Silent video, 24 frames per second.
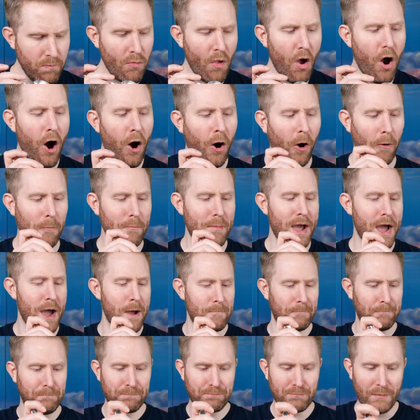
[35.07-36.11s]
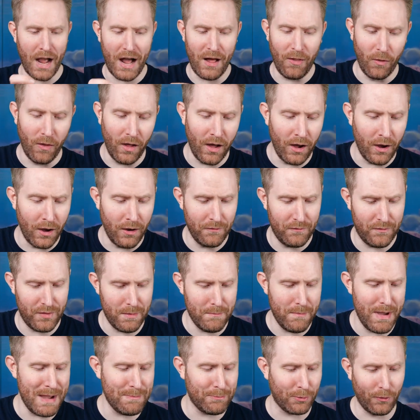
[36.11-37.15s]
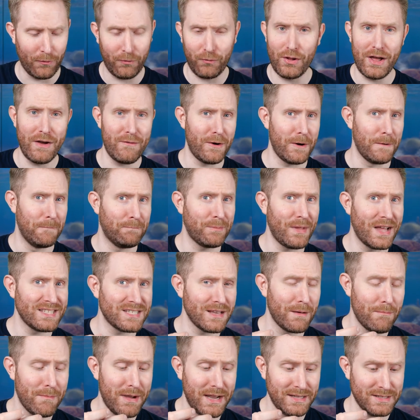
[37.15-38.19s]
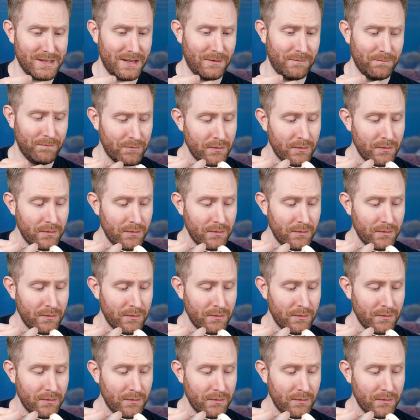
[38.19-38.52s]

Oh man, I love the maple flavor. That's amazing.